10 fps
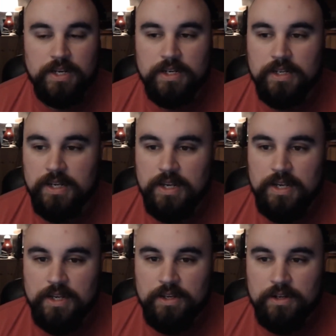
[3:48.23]
And
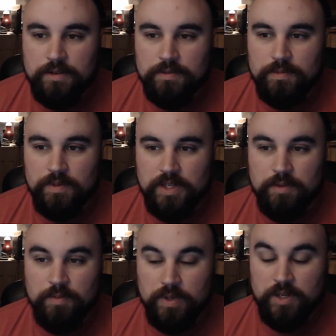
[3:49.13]
you know, when
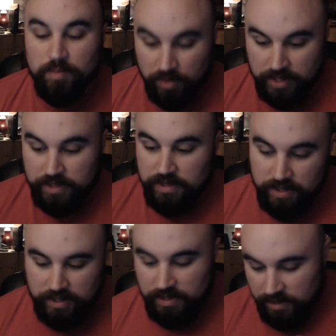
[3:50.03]
you
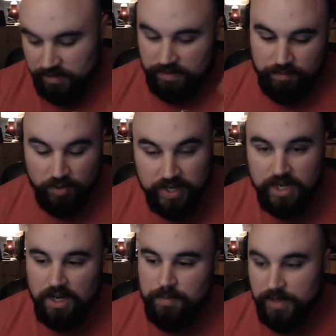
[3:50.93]
bring it
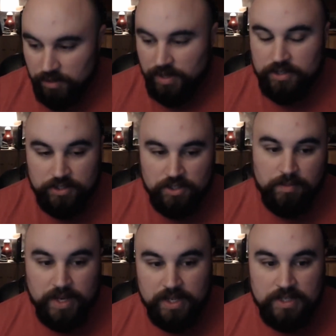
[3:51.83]
up and you actually start
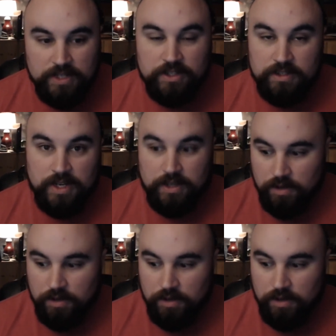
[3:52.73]
paying attention, it's like,